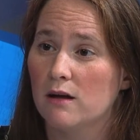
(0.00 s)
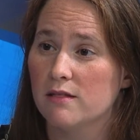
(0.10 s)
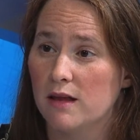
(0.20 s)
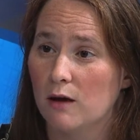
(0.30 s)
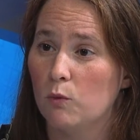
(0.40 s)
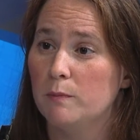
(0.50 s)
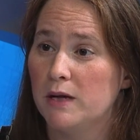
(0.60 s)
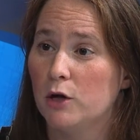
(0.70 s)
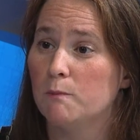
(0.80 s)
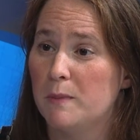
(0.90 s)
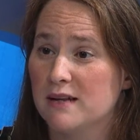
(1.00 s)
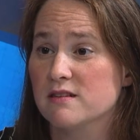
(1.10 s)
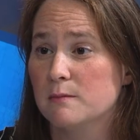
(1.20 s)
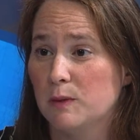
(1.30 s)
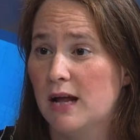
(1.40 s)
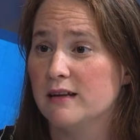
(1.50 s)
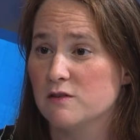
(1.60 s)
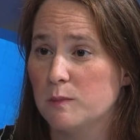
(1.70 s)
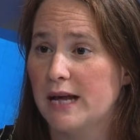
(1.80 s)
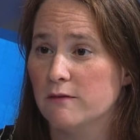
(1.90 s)
think would be a best compliance
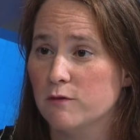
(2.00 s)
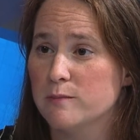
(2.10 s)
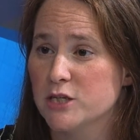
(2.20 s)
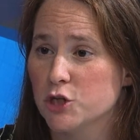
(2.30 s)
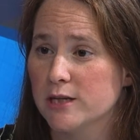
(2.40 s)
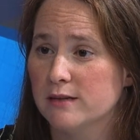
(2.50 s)
plan for Michigan.